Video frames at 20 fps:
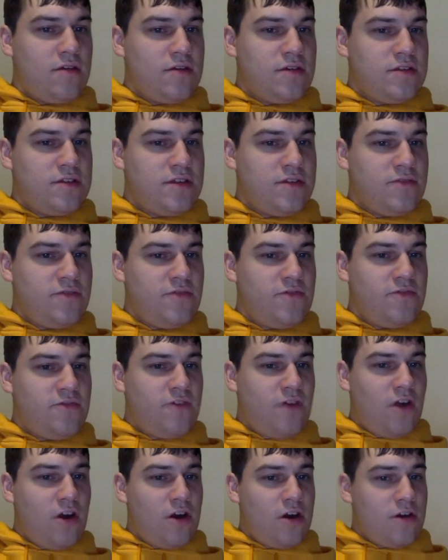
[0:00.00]
is it
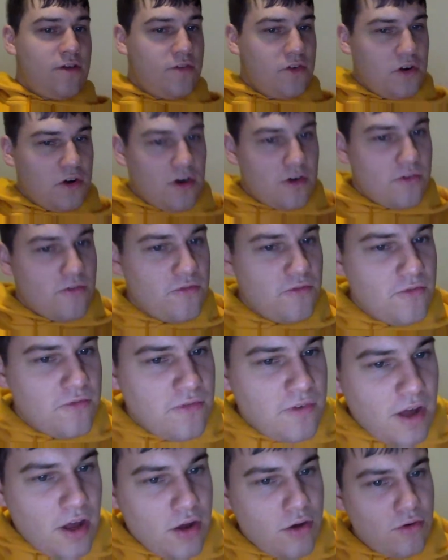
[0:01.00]
Farve or
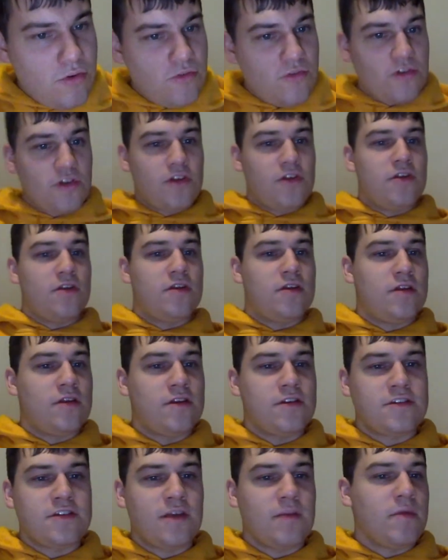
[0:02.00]
Fauve,
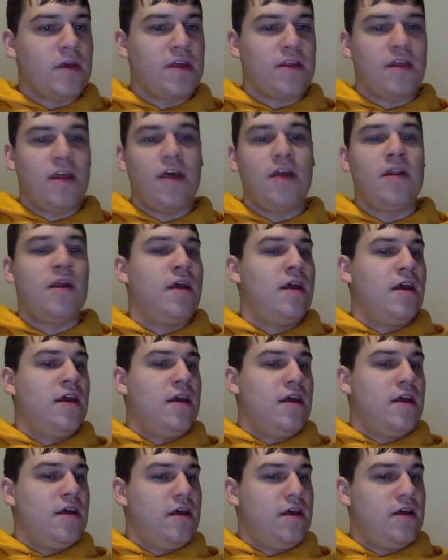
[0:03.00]
something like that.
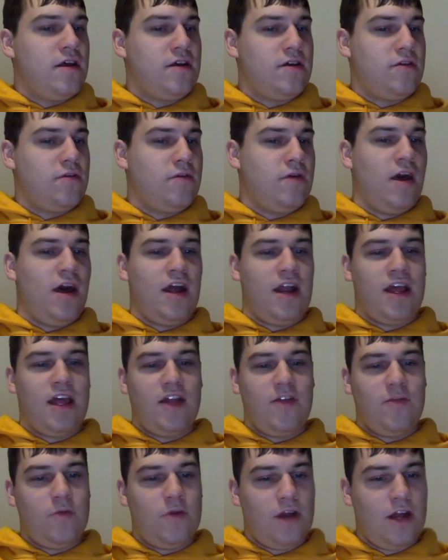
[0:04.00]
Oh God, I
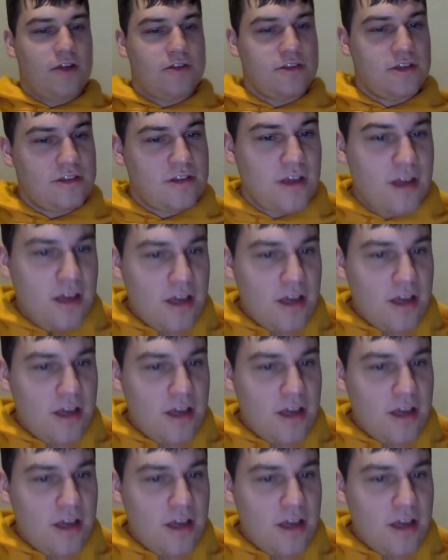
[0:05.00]
can't pronounce these.